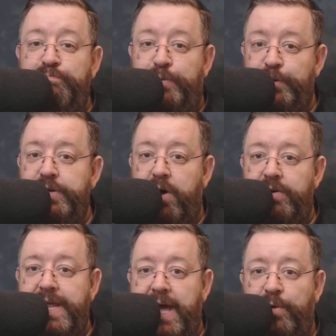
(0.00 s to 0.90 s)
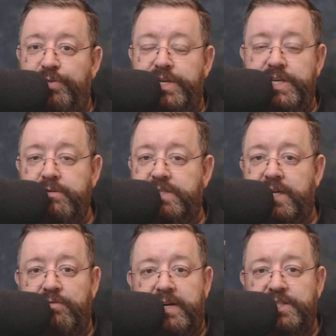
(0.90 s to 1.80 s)
But not now. The new
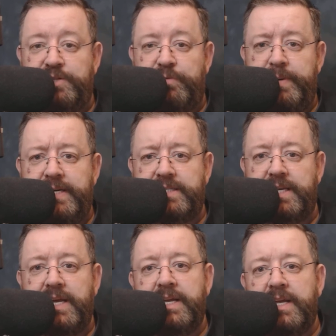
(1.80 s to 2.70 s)
generation are amazing.